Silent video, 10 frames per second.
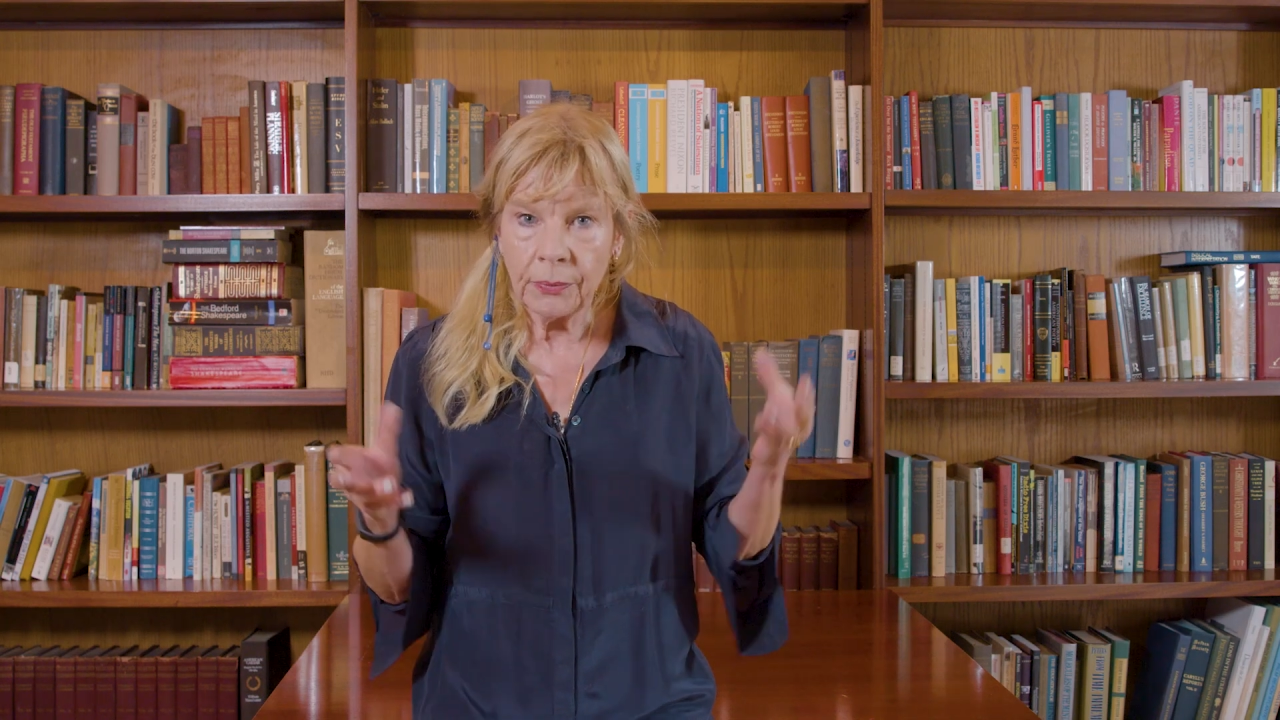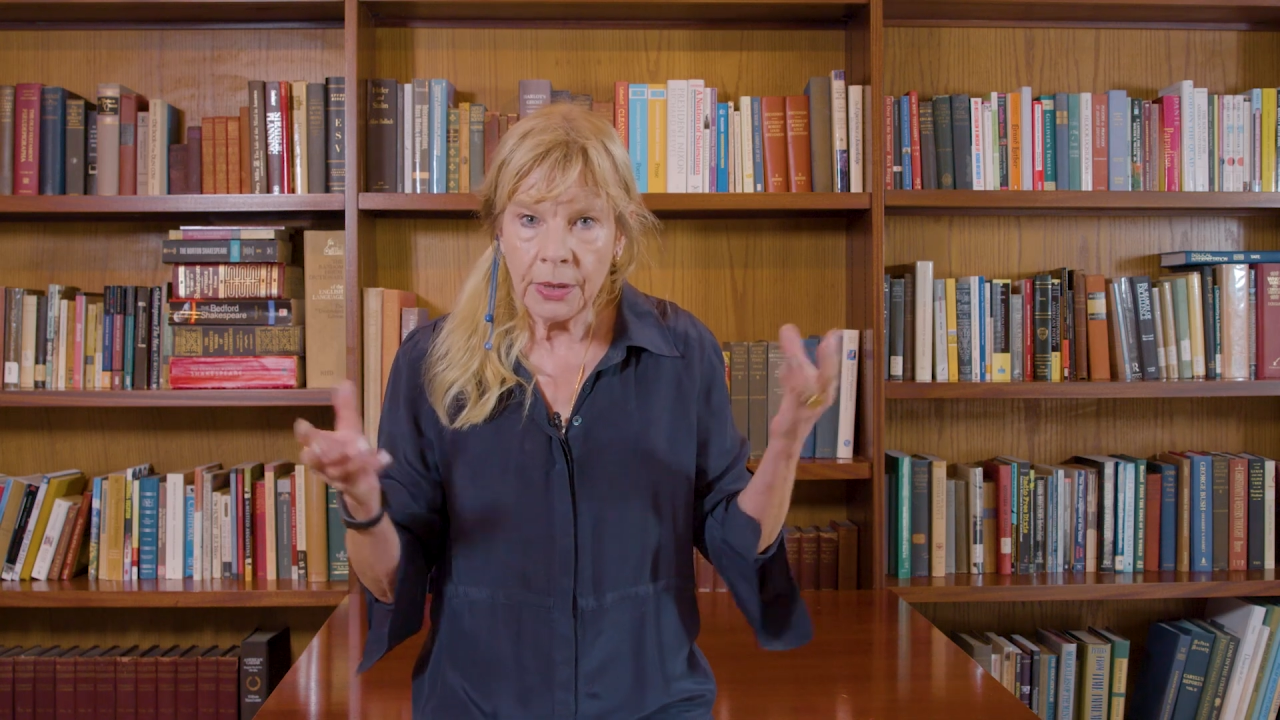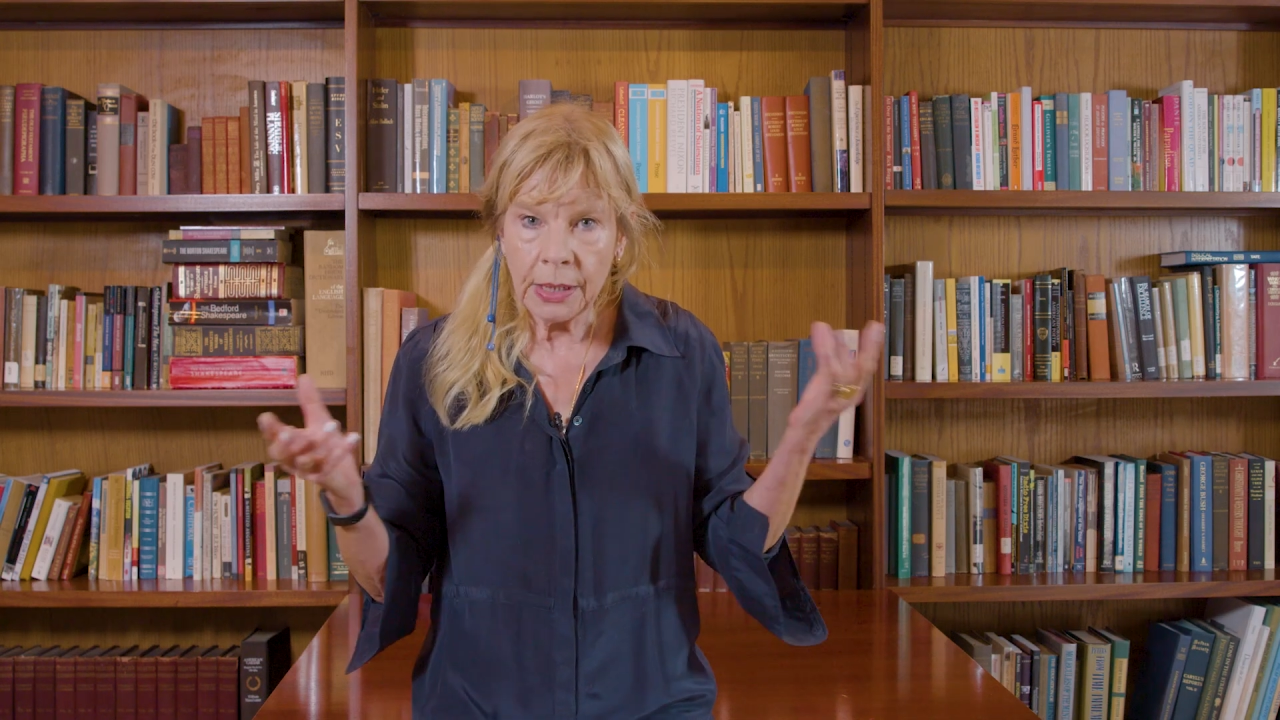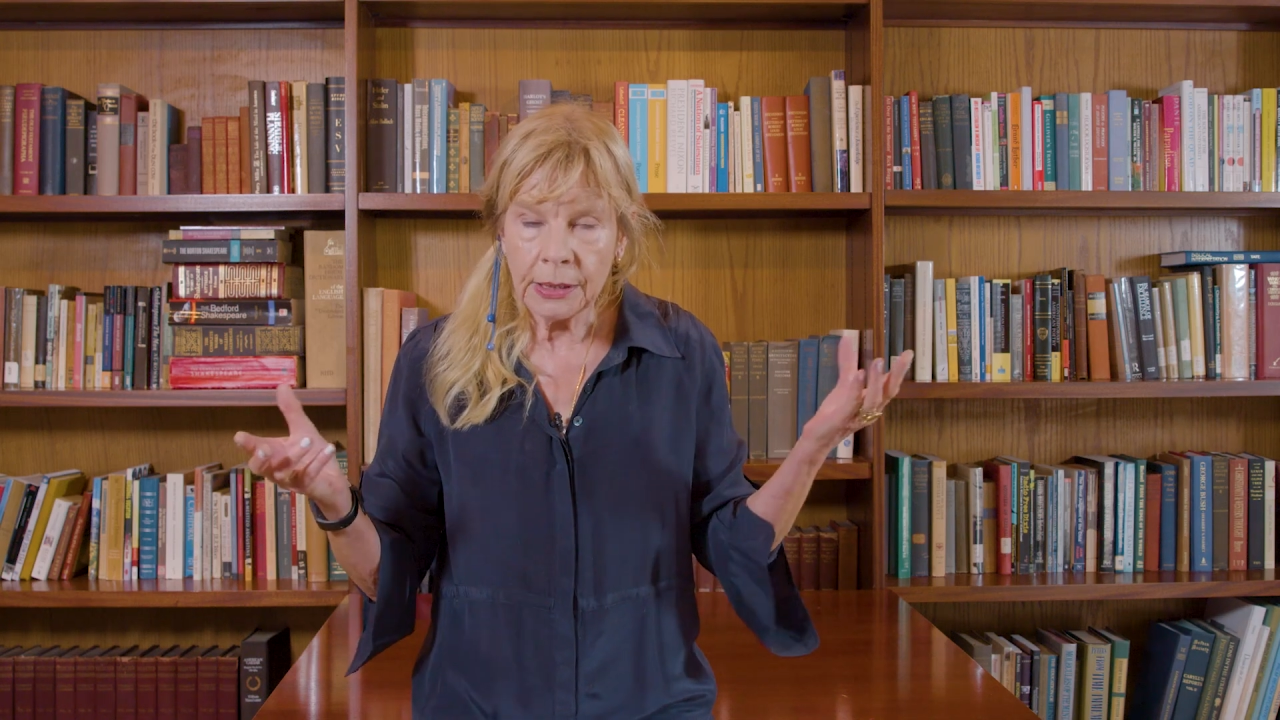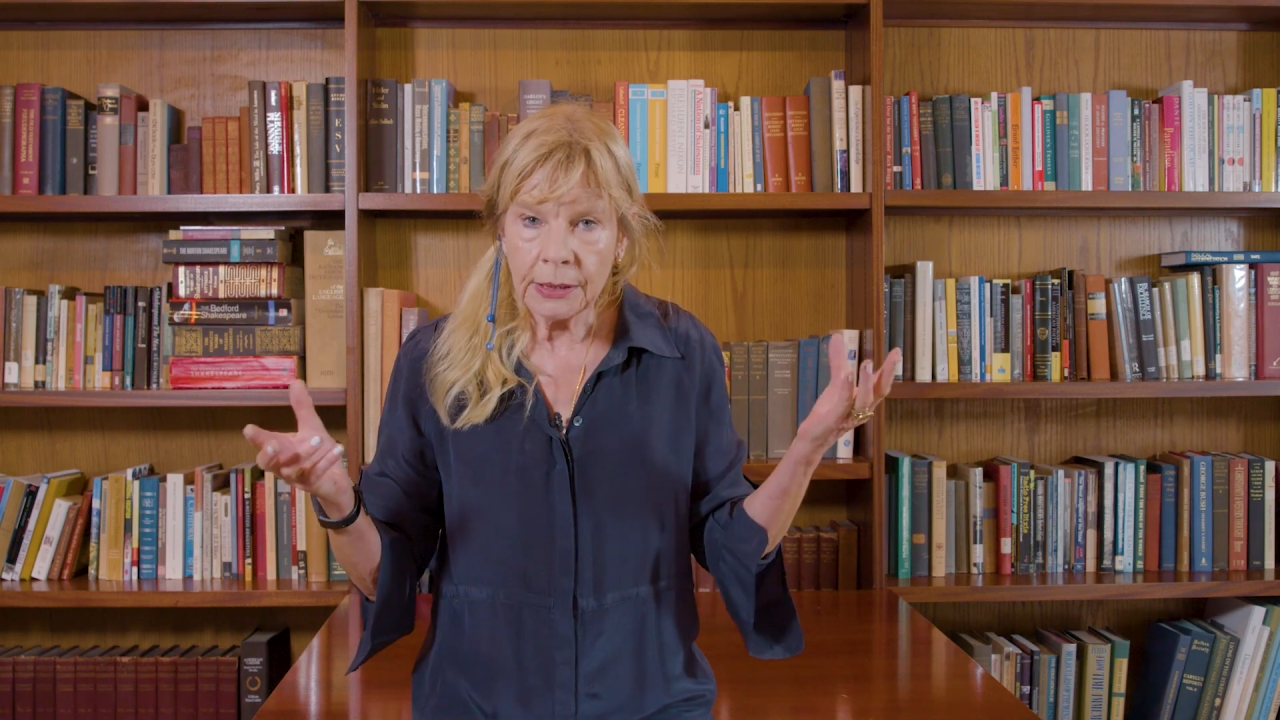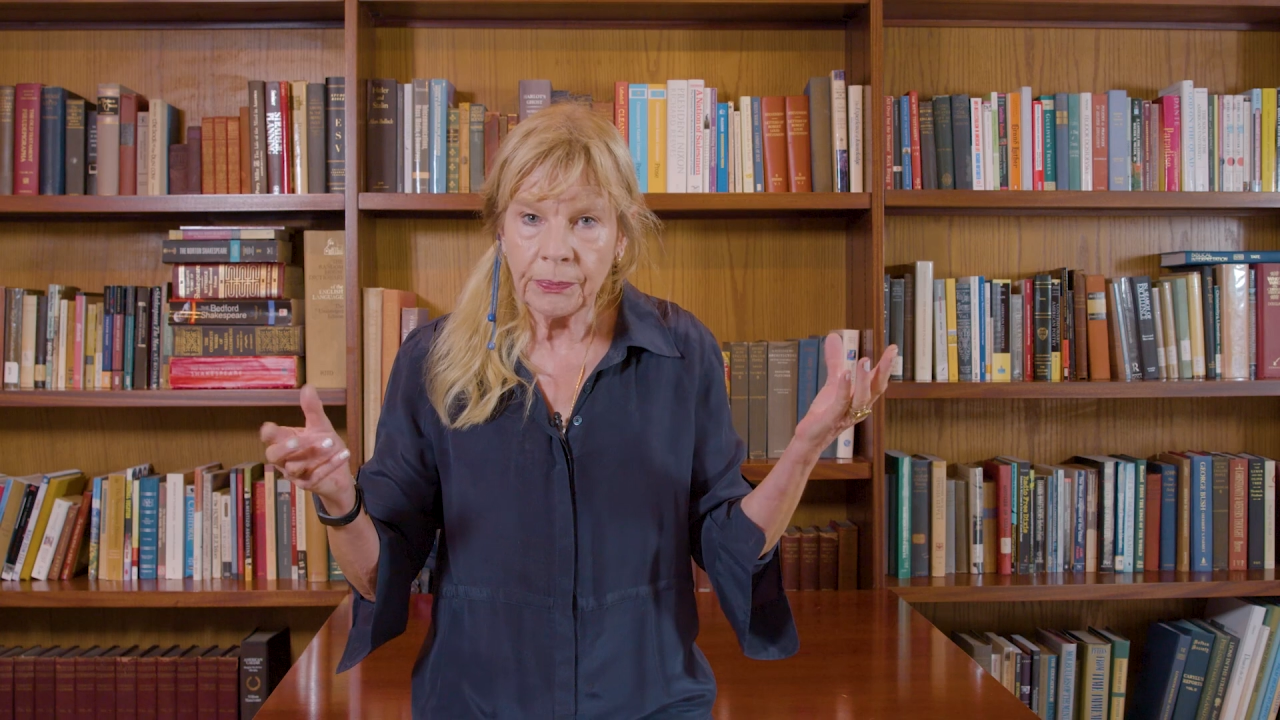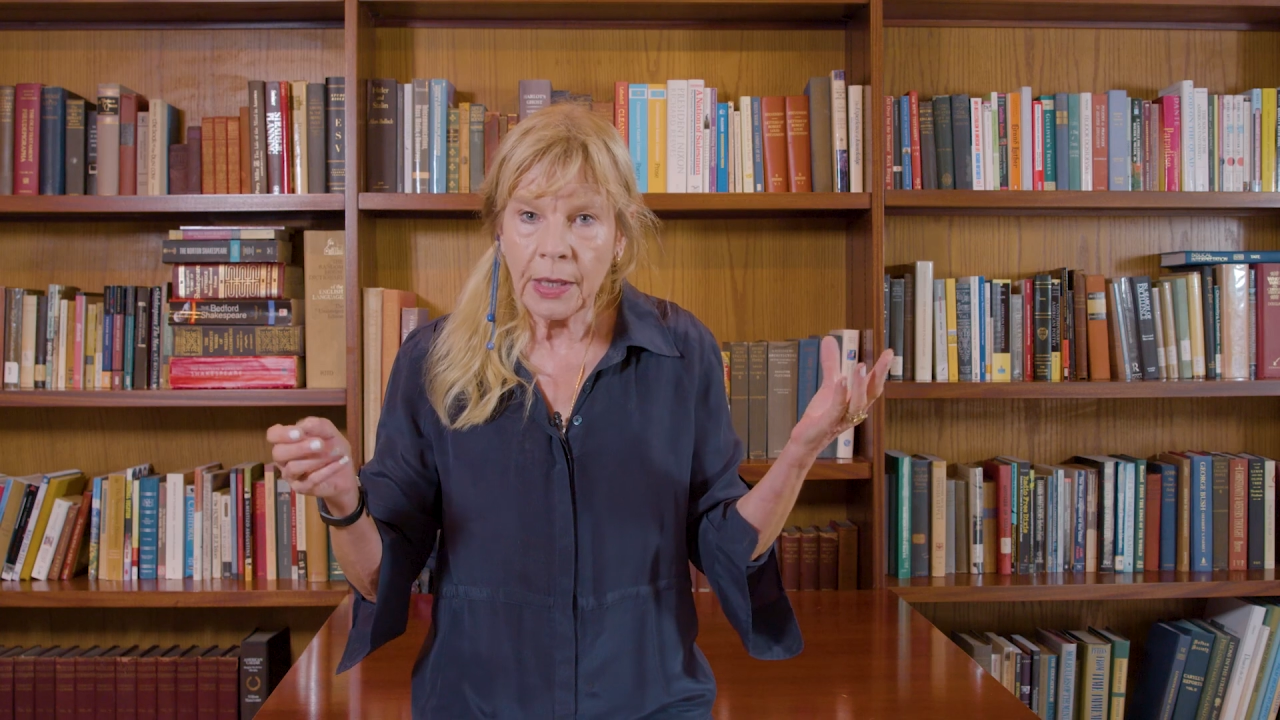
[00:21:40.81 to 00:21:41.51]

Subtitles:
means,